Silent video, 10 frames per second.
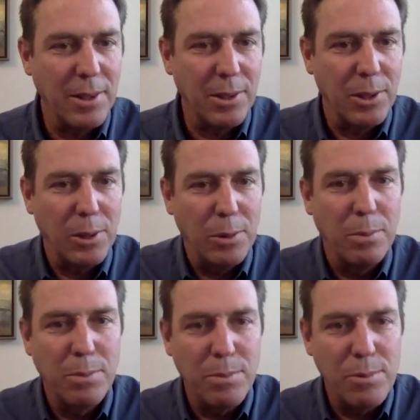the
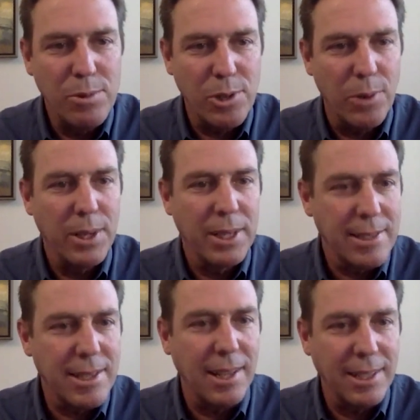globe showing and
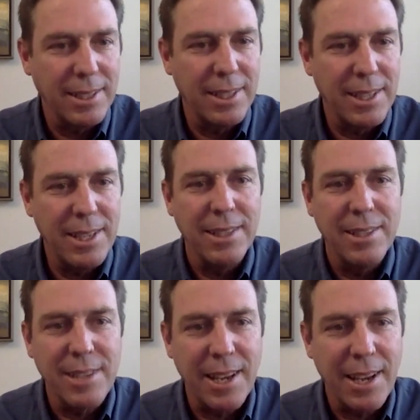selling
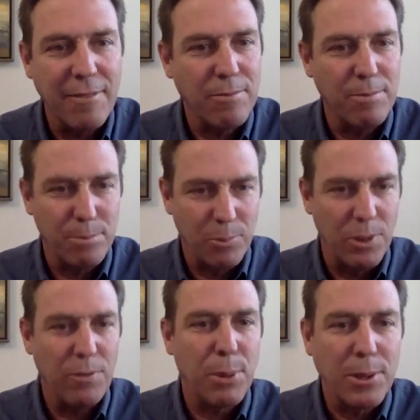Aquilas.
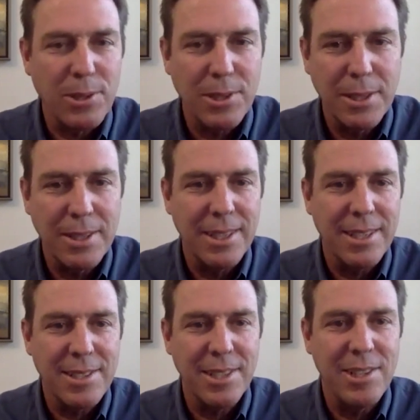We've personally
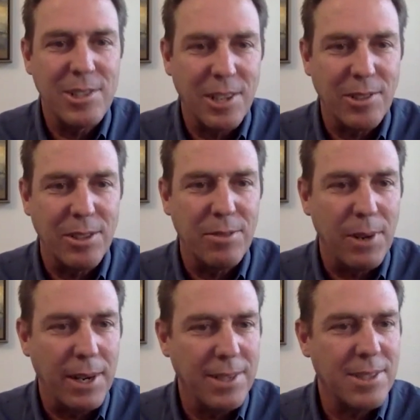seen each other in
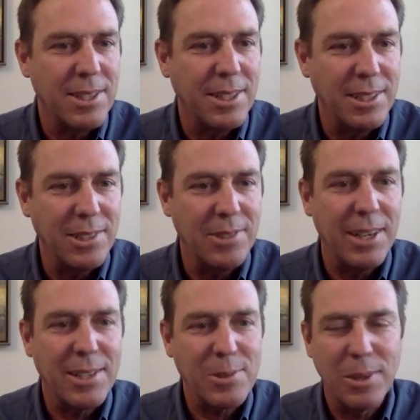France and in the
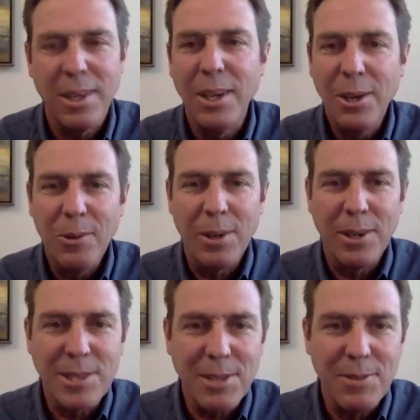U.S. Where
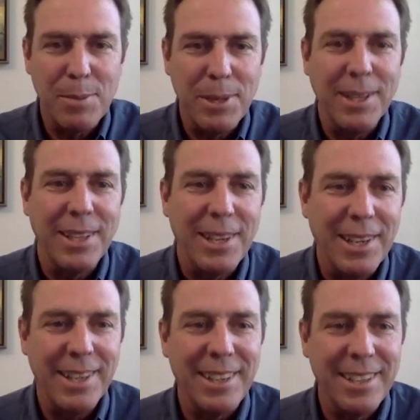else have you been
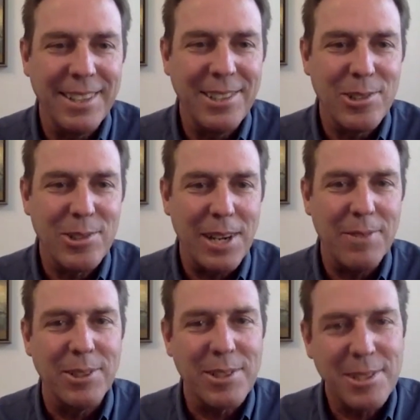in your
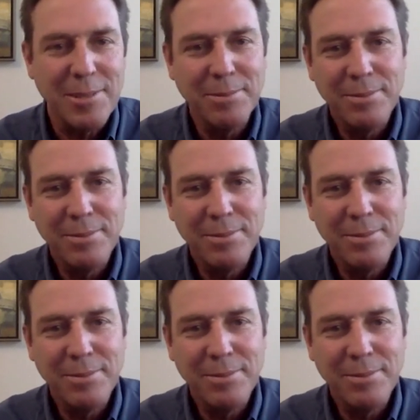travels?